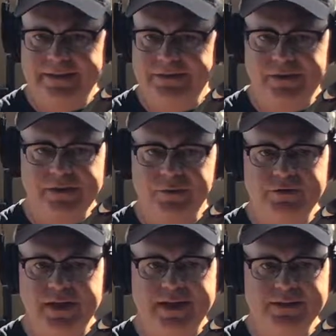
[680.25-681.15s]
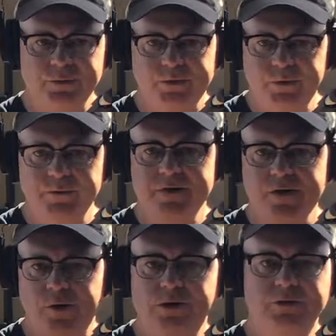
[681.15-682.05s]
He's like, those guys, we were
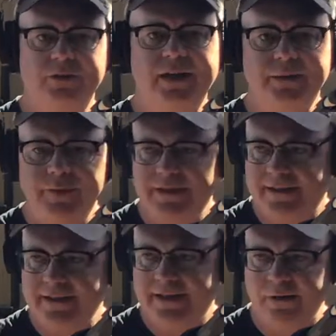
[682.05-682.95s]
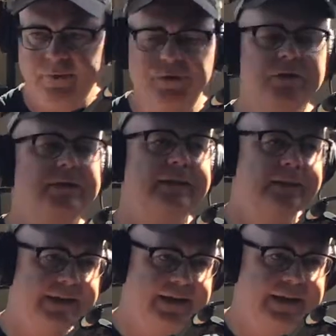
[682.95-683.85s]
all trying to be like that.
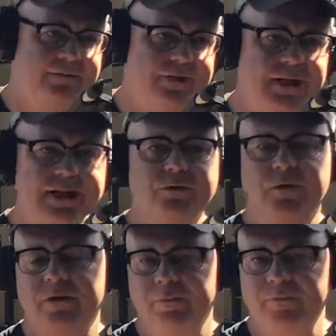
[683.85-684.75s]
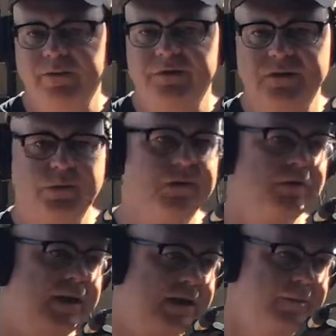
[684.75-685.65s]
Even I, growing up in Memphis, we were
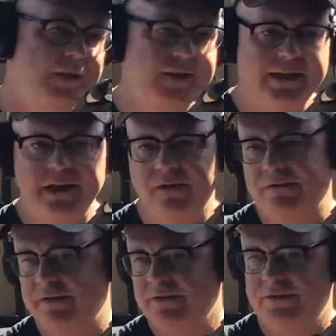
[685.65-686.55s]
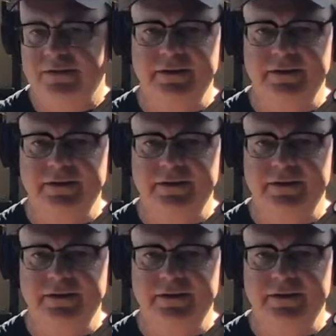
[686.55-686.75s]
trying to be like Elvis. And